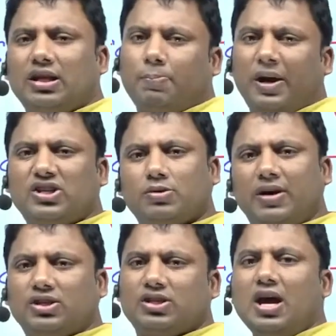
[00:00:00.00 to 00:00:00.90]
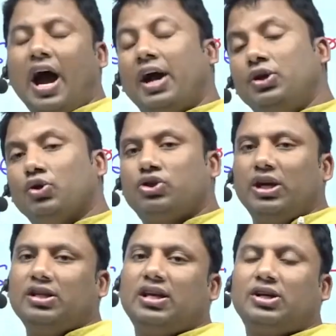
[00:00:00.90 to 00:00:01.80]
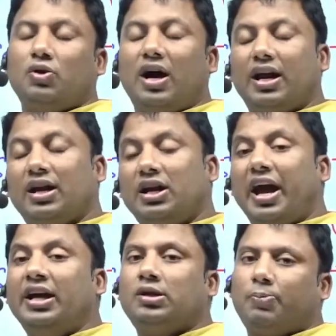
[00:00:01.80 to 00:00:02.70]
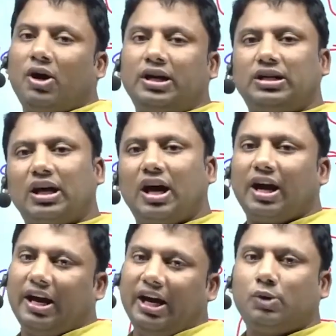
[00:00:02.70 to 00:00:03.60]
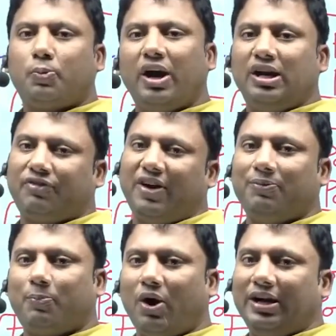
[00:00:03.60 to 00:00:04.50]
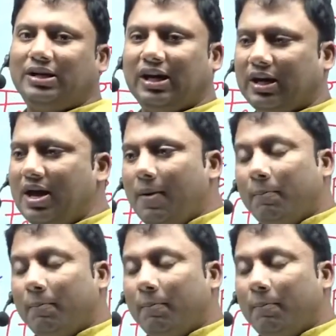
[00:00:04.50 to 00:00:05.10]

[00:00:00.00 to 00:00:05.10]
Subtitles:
the placements. And you think that you are an 8-pointer or an 8.5 pointer.